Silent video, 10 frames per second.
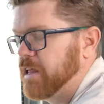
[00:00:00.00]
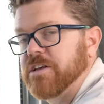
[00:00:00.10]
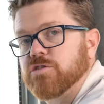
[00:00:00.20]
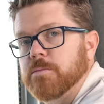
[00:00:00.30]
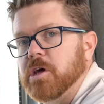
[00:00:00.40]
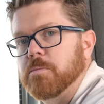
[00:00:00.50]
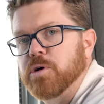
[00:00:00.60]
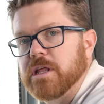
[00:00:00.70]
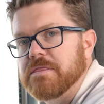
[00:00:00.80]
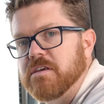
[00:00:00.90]
last screw I'm going to
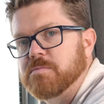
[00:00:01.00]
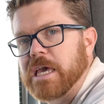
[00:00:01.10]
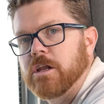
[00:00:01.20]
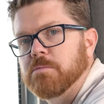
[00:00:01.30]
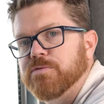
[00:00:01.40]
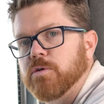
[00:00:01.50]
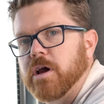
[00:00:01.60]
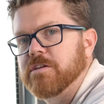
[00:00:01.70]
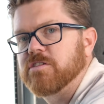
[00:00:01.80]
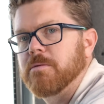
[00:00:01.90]
put in this panel before
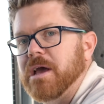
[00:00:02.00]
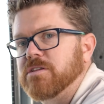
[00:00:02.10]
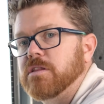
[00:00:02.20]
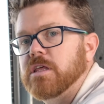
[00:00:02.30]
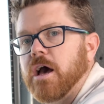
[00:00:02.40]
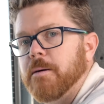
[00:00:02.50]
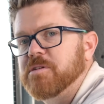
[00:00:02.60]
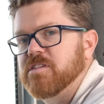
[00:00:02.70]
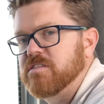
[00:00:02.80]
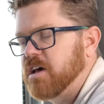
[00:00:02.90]
I start mounting the
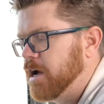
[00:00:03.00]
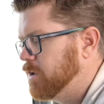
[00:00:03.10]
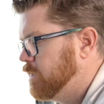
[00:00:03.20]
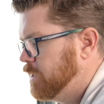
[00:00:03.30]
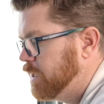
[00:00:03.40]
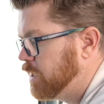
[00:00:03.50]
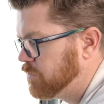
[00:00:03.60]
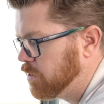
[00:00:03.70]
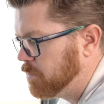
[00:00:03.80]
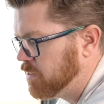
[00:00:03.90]
opposite side is
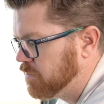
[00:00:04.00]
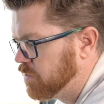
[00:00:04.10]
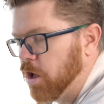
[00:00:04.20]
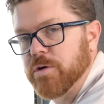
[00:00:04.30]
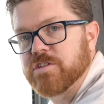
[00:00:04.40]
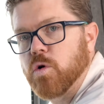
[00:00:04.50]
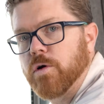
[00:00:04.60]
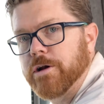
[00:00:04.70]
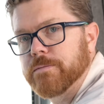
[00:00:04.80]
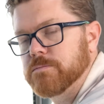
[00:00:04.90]
going to be this lowest
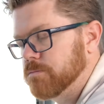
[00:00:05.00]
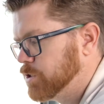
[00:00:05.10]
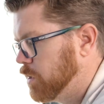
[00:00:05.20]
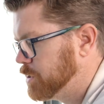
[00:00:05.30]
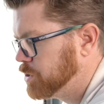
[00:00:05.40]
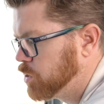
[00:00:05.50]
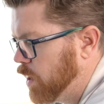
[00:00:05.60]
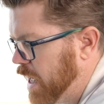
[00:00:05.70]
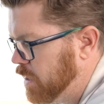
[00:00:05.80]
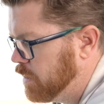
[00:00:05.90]
corner. So let's just go
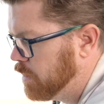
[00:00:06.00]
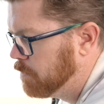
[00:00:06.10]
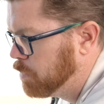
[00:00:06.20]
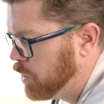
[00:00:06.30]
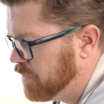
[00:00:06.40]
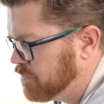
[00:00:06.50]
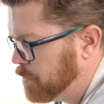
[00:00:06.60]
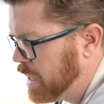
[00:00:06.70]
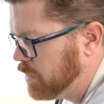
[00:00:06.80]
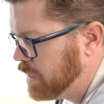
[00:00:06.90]
ahead, pull this
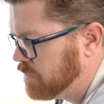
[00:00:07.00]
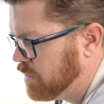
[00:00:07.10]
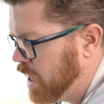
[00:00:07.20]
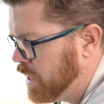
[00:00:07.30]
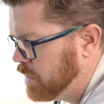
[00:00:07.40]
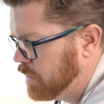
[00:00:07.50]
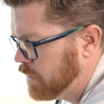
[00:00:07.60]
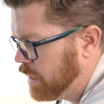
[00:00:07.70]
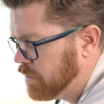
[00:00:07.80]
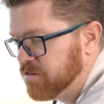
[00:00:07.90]
panel into line,
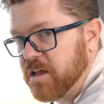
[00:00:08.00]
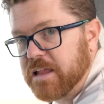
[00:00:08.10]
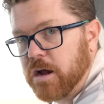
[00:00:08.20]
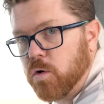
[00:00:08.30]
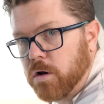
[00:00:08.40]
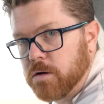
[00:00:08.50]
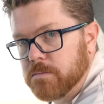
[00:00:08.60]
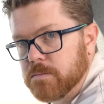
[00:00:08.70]
and set that corner.